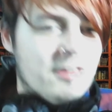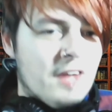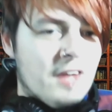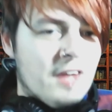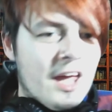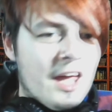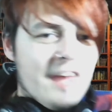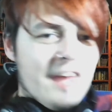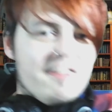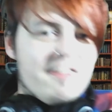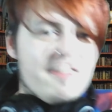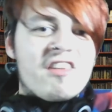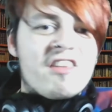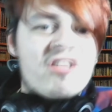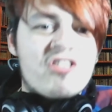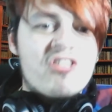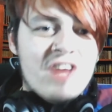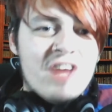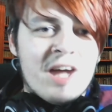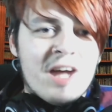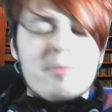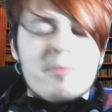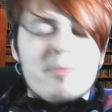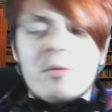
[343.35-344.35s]
At this
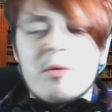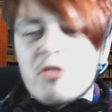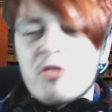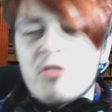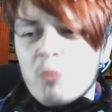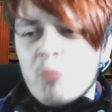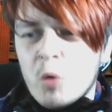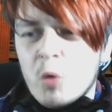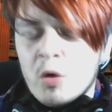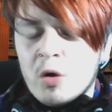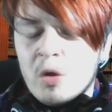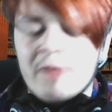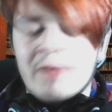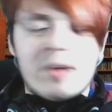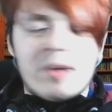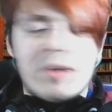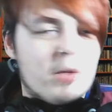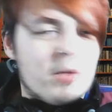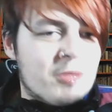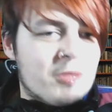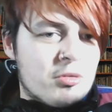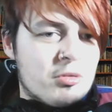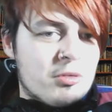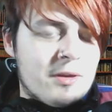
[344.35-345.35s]
time, there was a war going on
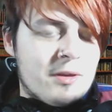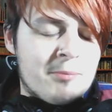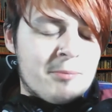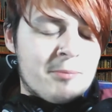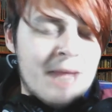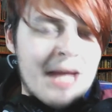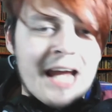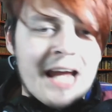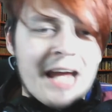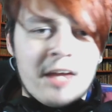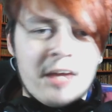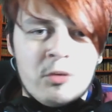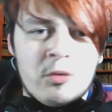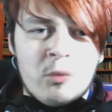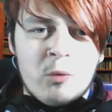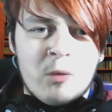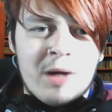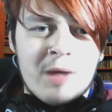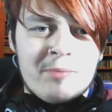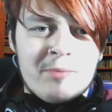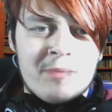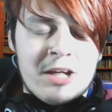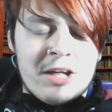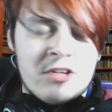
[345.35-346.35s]
between the Black and the White
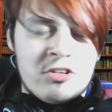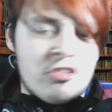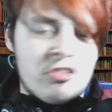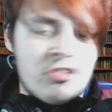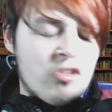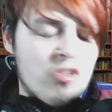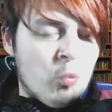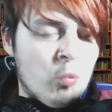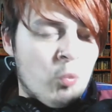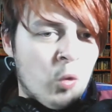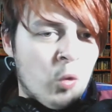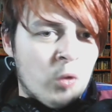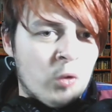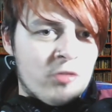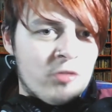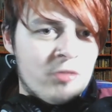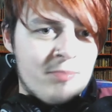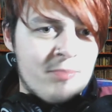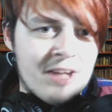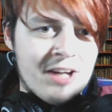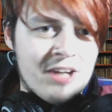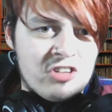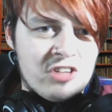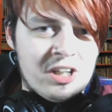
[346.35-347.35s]
Mages, the War of
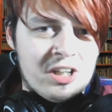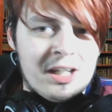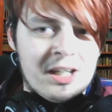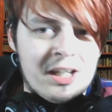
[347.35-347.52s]
Magi.